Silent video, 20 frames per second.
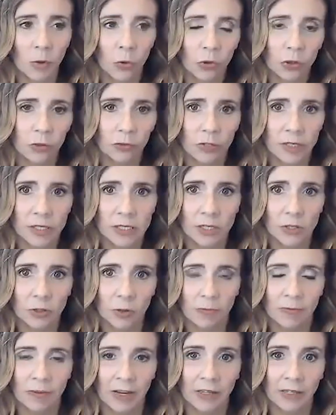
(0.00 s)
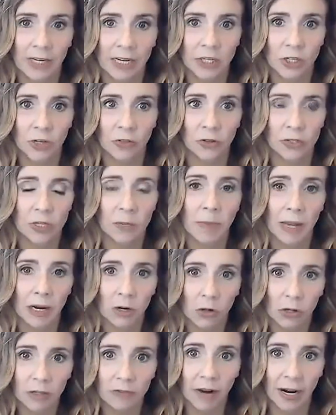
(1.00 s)
Koolen-de Vries Syndrome Foundation, there's a
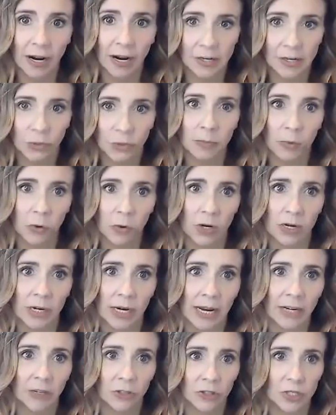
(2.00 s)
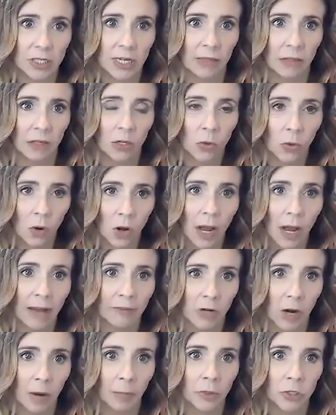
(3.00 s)
medical advisory board, and I understand that you all have
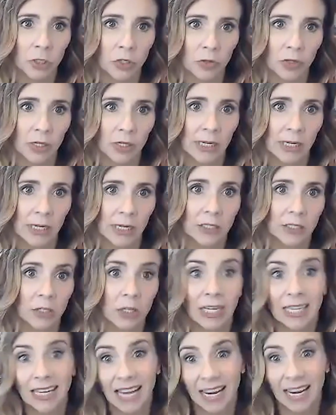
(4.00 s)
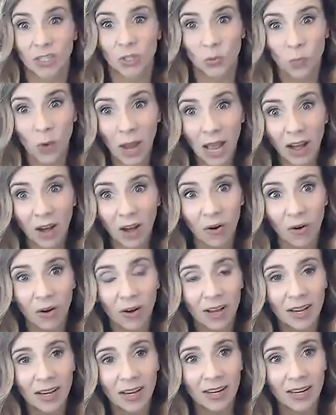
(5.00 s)
an opportunity to connect as
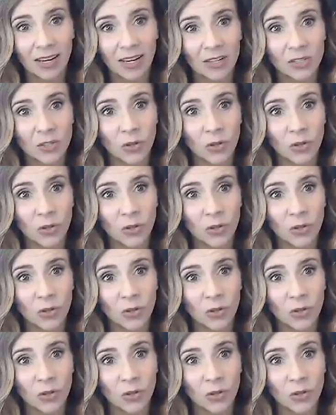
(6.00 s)
well. Yeah,